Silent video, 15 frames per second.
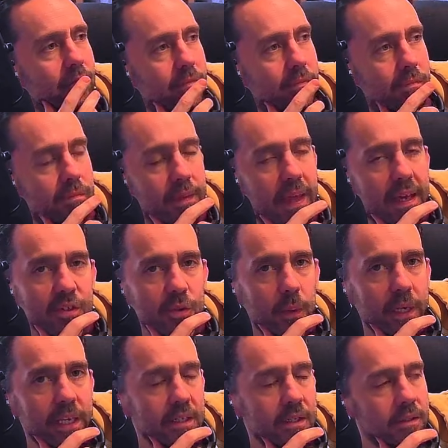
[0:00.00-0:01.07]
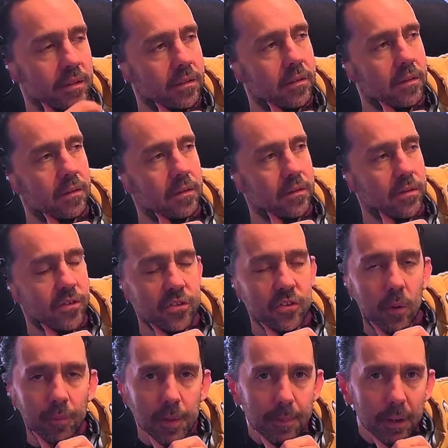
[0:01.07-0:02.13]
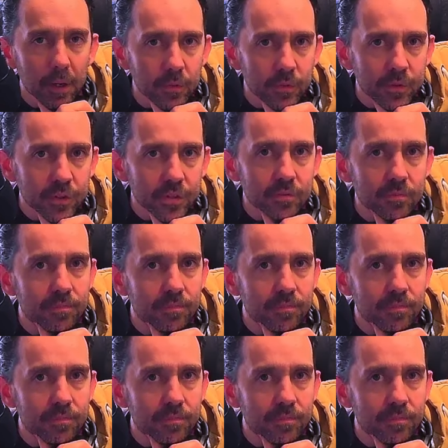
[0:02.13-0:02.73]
Next week, Stop the boats.